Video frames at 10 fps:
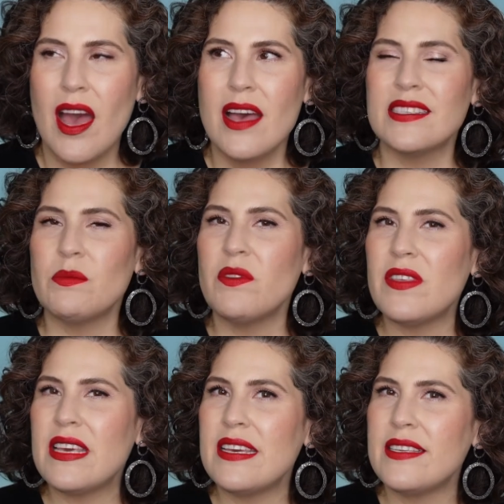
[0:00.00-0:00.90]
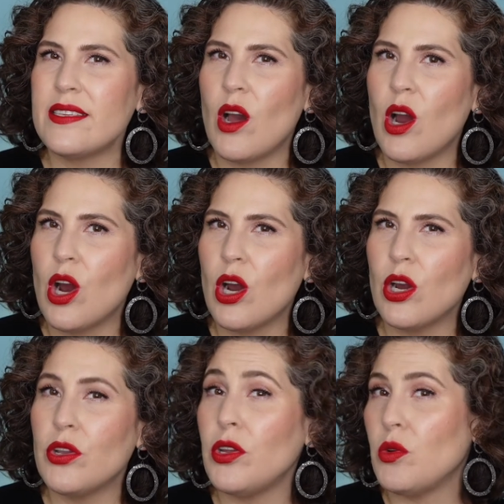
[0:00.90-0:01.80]
Some of these
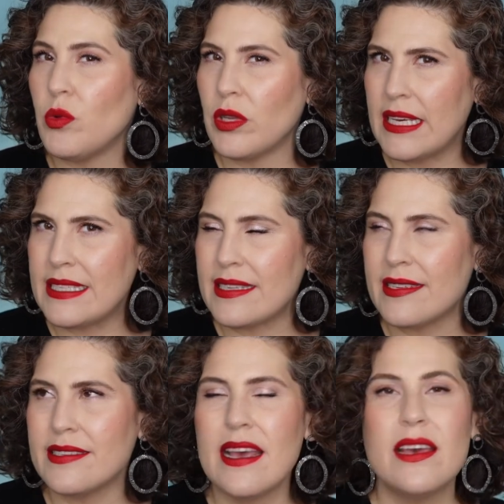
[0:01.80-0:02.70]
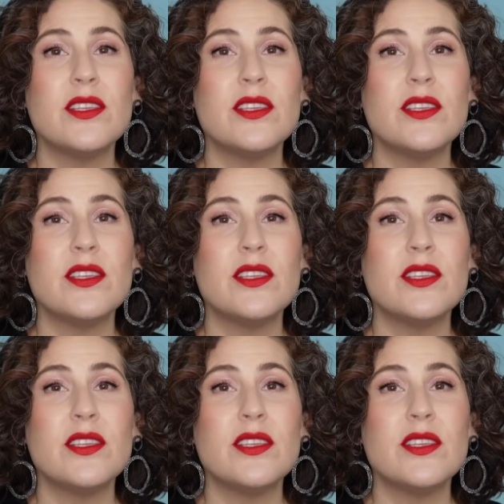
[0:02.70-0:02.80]
are new releases.